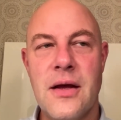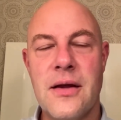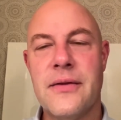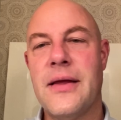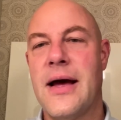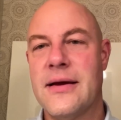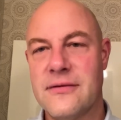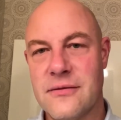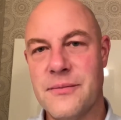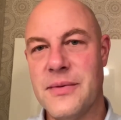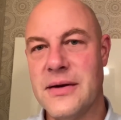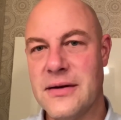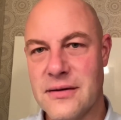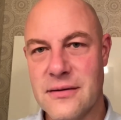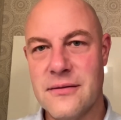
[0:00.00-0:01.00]
That hasn't
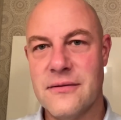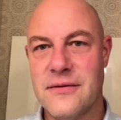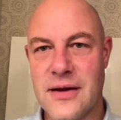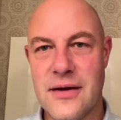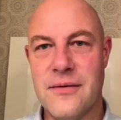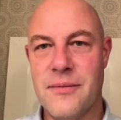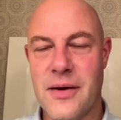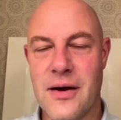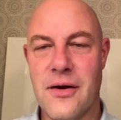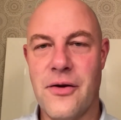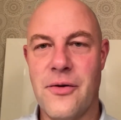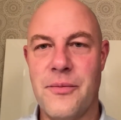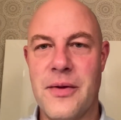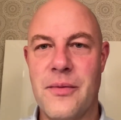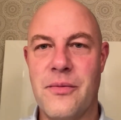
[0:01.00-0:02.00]
been said by a lot
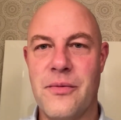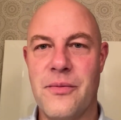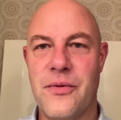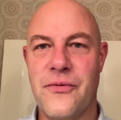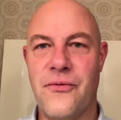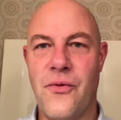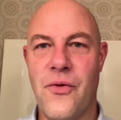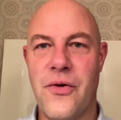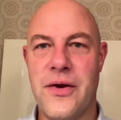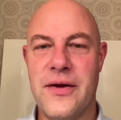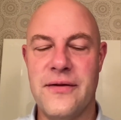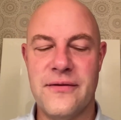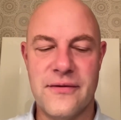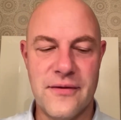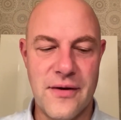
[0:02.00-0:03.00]
of people before.
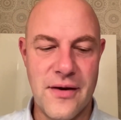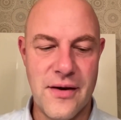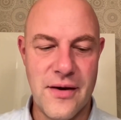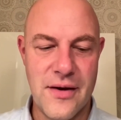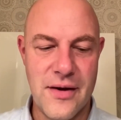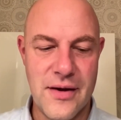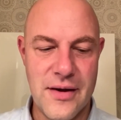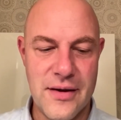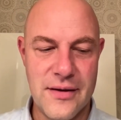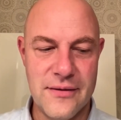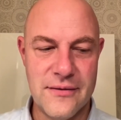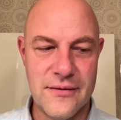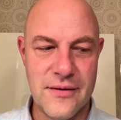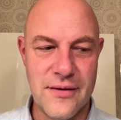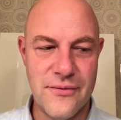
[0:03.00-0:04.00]
He's a
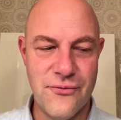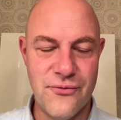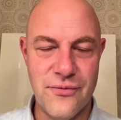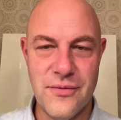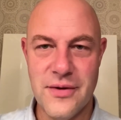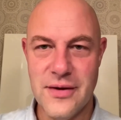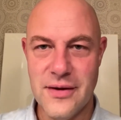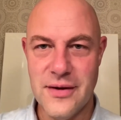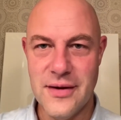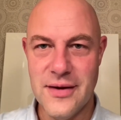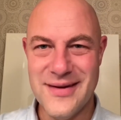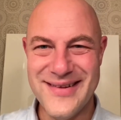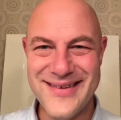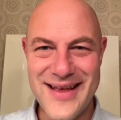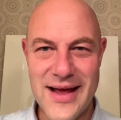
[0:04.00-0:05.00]

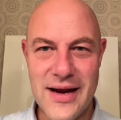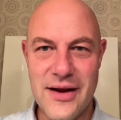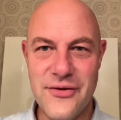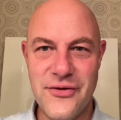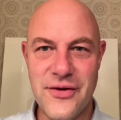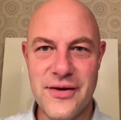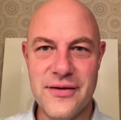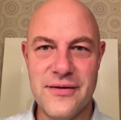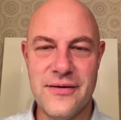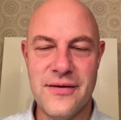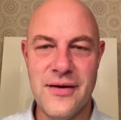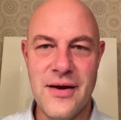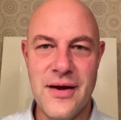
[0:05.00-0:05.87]
intelligent,